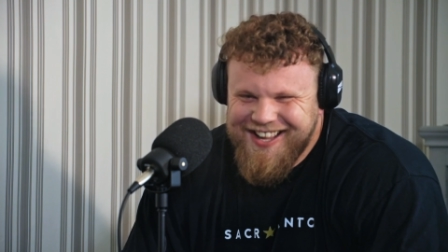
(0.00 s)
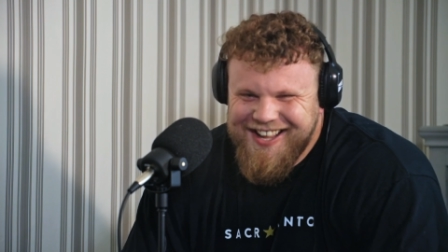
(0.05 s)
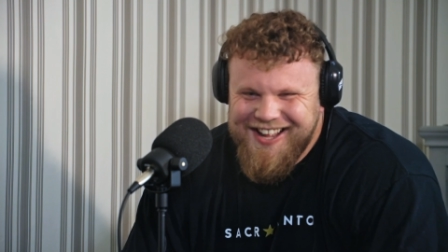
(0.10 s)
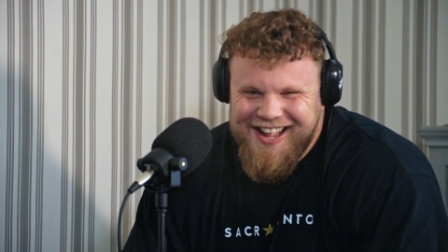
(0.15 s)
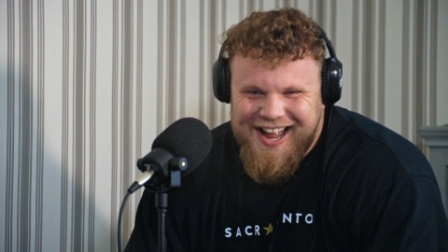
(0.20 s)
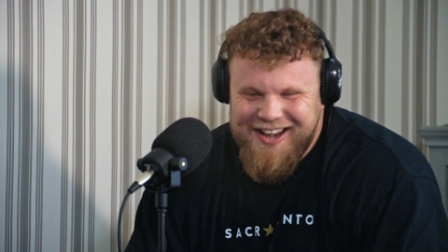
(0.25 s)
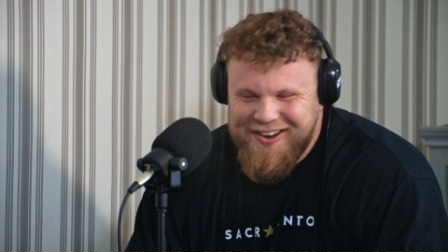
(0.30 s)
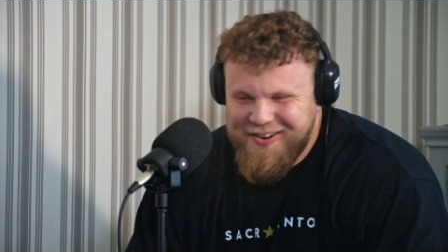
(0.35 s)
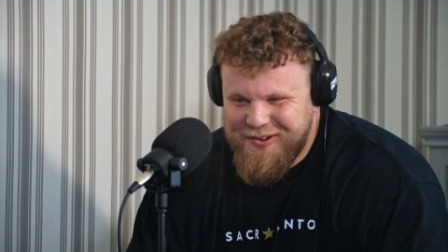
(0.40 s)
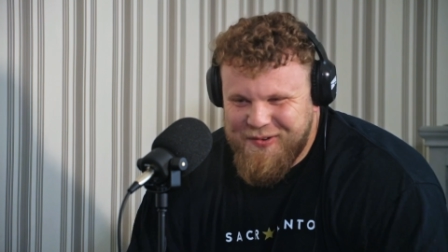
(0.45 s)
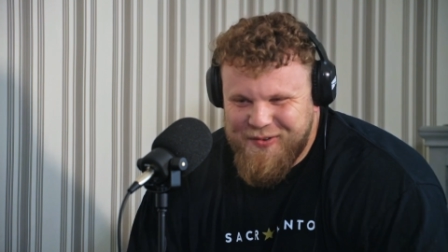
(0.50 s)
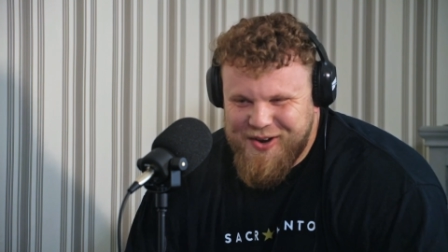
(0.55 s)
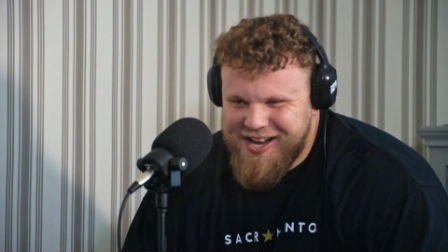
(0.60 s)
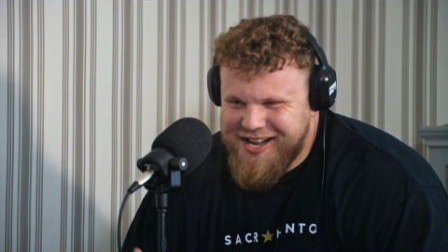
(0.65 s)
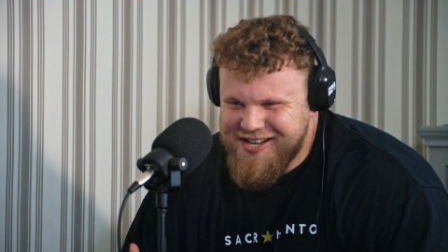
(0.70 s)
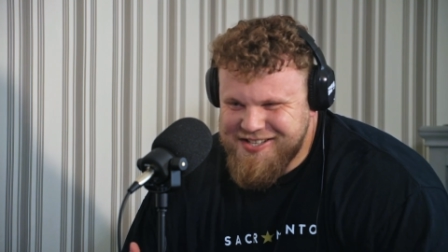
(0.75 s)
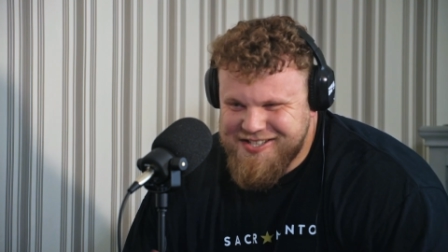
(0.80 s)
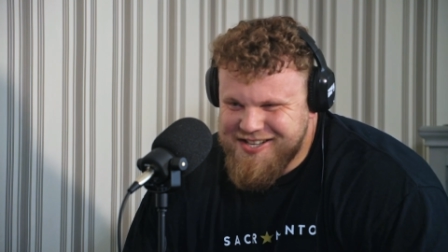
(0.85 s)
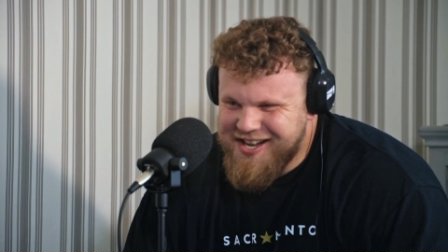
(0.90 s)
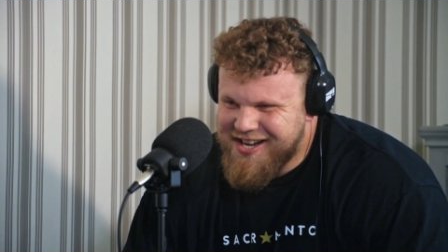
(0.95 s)
I don't know where
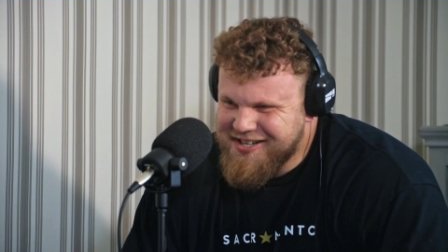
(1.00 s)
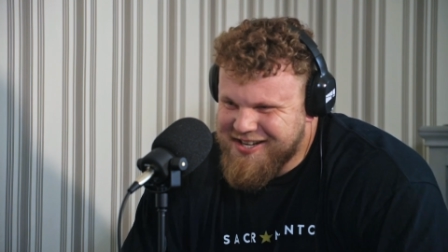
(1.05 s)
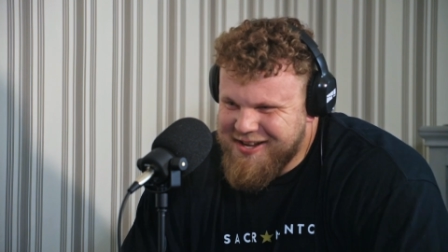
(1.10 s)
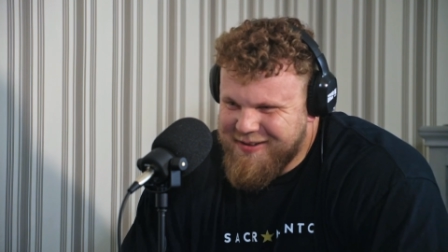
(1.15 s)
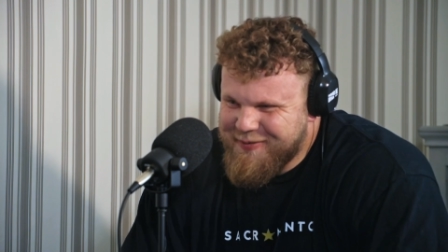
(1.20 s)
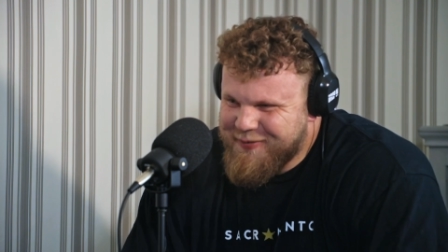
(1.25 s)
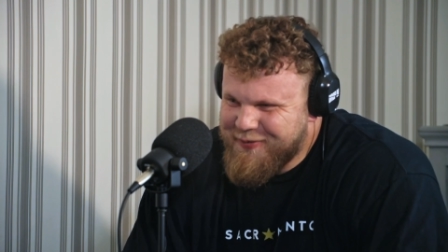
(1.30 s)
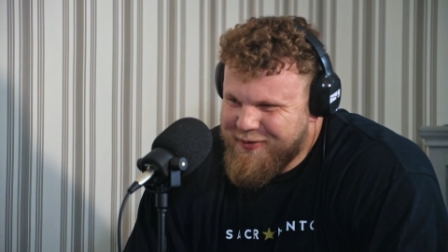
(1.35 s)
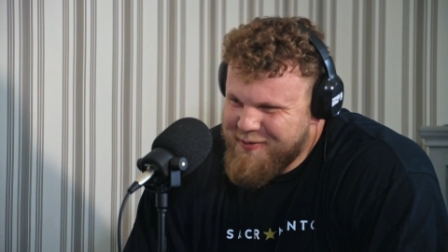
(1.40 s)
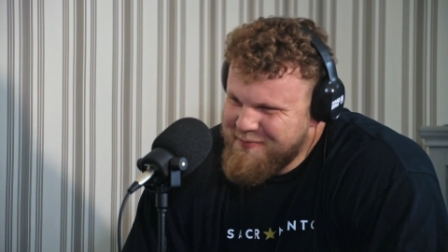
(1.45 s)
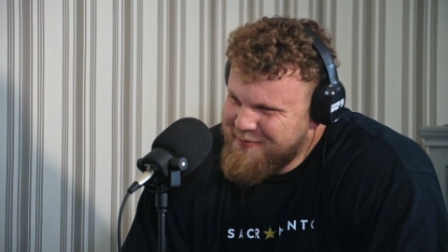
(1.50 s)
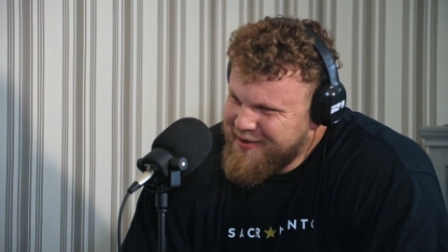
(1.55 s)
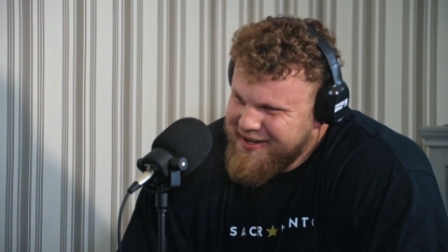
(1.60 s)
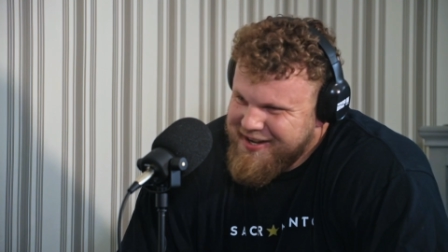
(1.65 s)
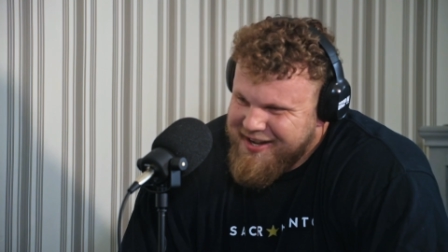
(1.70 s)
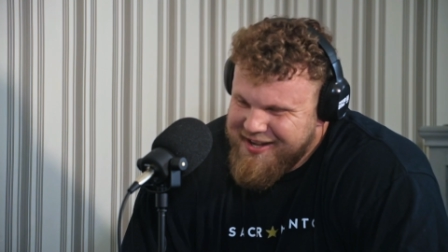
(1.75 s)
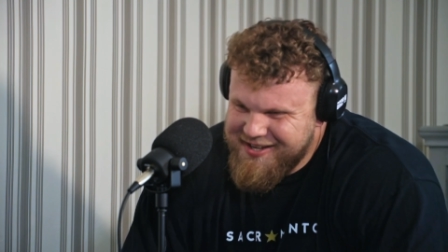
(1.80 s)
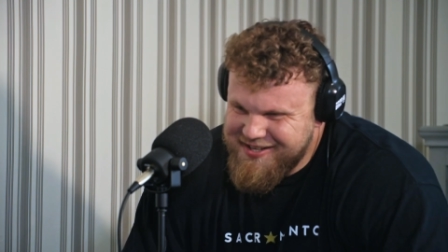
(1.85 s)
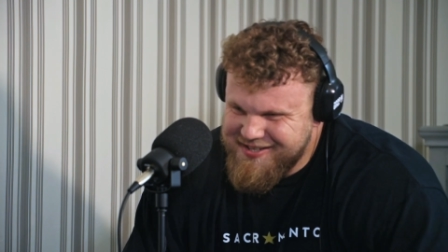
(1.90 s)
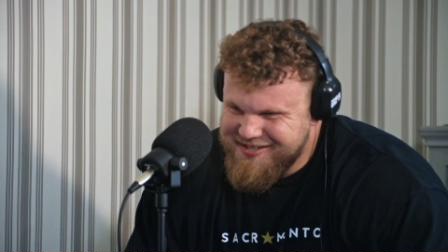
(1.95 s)
that snack comes from, but
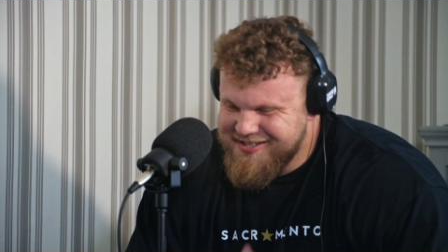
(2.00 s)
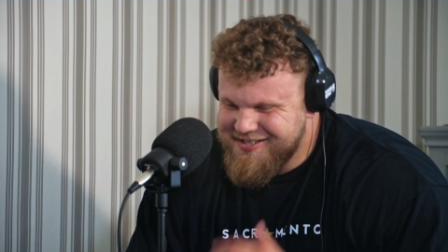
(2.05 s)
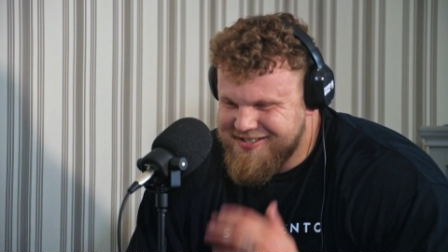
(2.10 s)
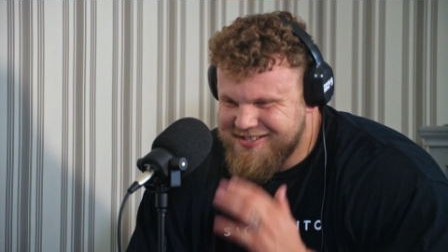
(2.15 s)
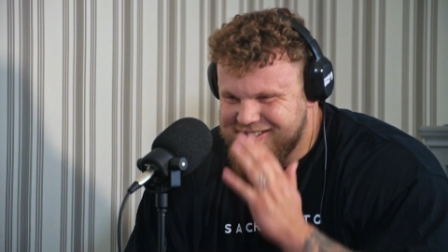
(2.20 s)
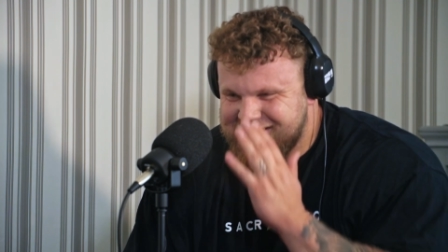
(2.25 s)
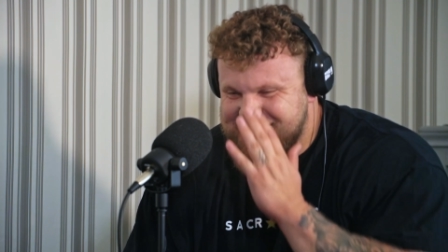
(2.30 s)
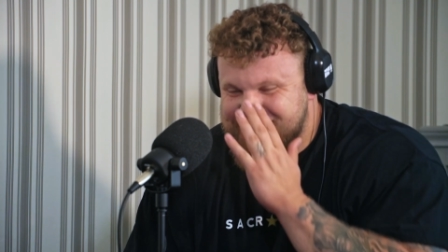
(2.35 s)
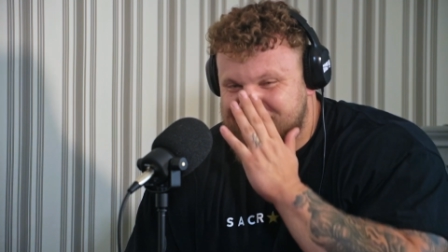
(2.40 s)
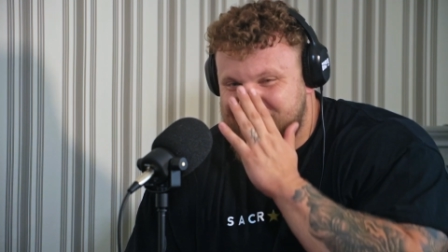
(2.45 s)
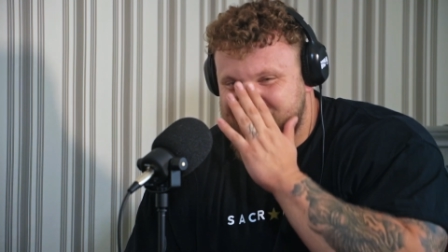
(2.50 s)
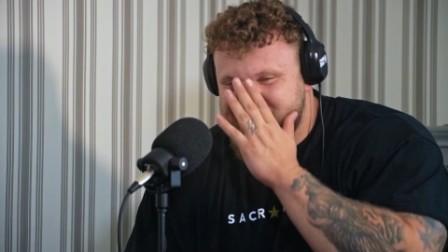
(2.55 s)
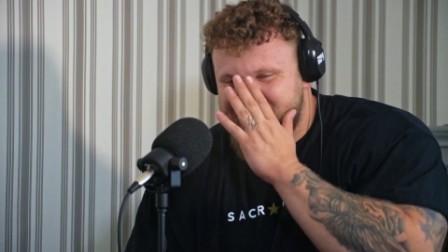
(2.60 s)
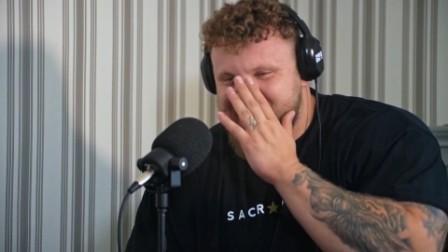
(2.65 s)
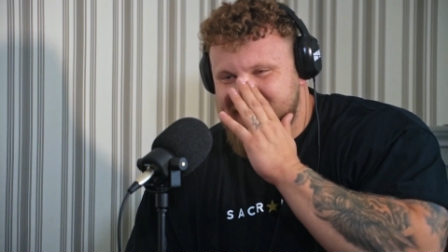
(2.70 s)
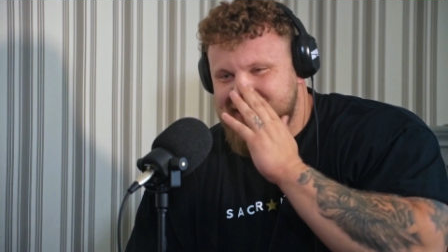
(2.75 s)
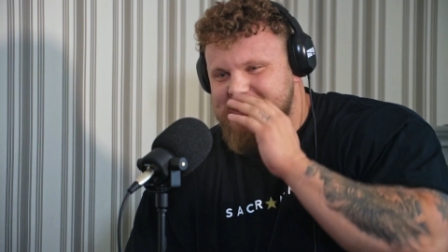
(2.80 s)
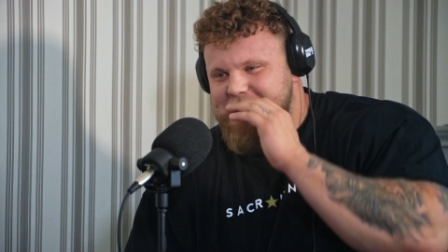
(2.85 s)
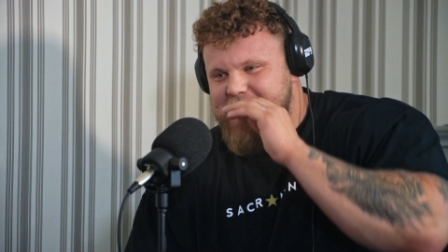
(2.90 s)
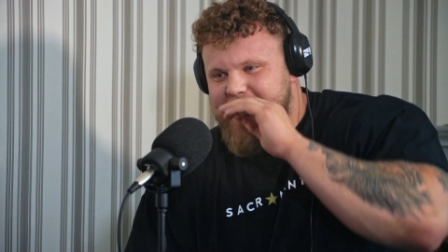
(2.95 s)
yeah, this just goes
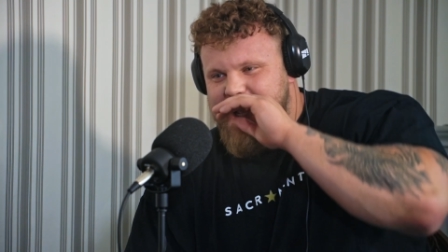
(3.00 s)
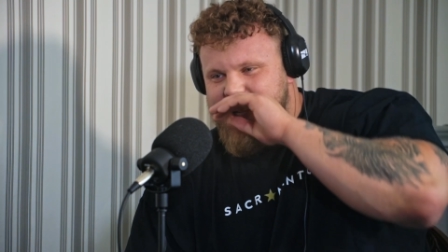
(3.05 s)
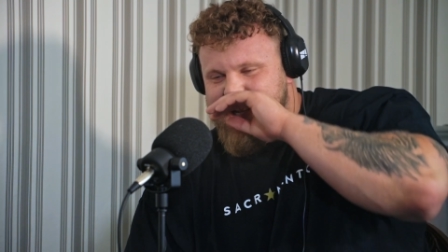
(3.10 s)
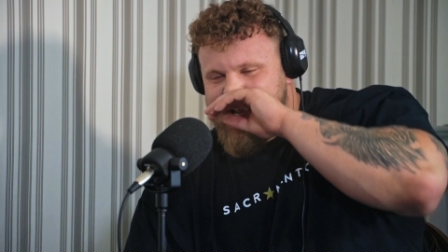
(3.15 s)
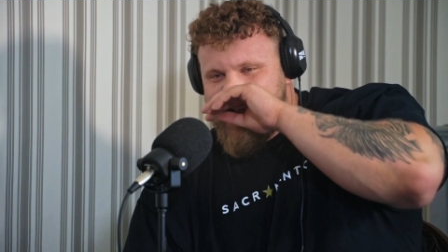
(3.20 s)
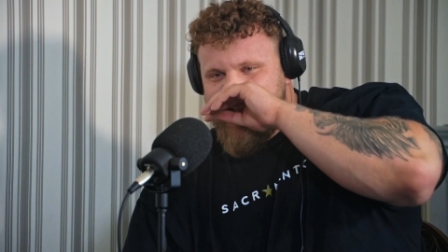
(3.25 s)
as a snack.